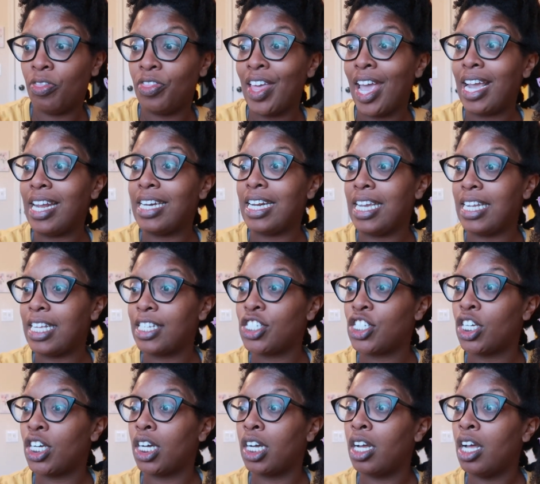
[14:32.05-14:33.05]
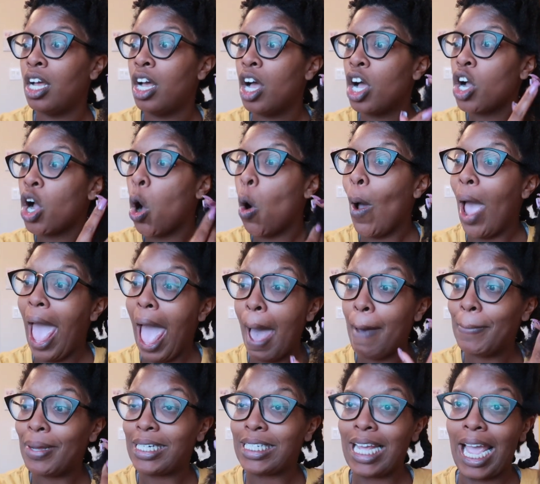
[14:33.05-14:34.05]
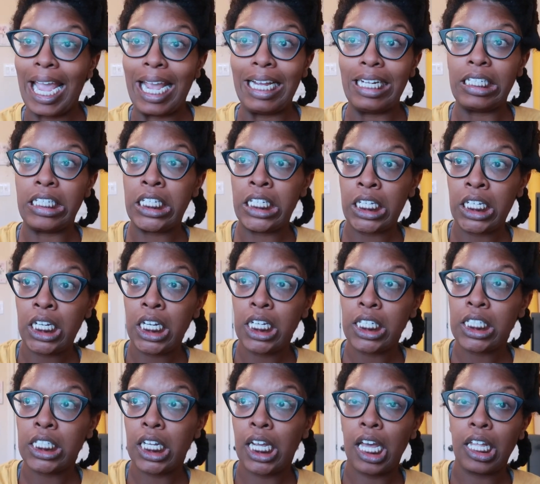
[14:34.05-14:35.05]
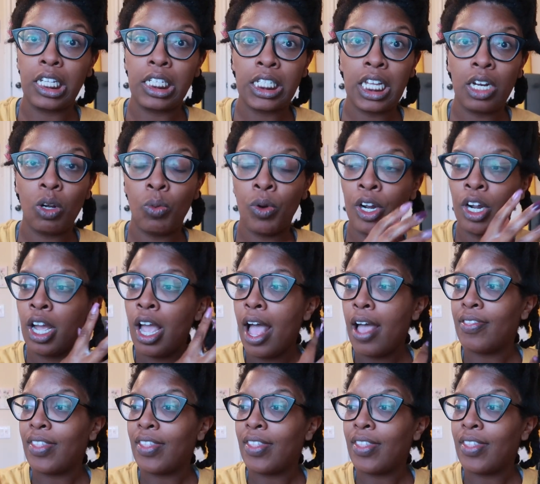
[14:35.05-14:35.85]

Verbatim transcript: They needed to cohabitate together. Is that a word?